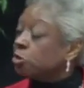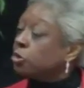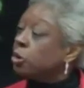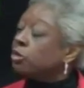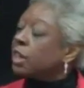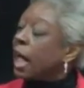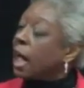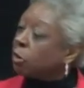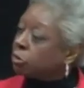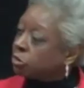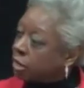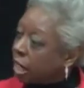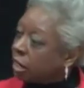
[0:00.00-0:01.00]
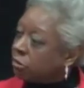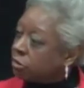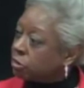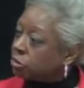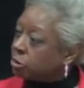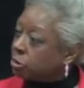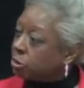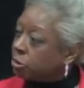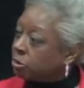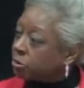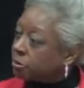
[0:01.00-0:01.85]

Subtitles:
So it's outside of the school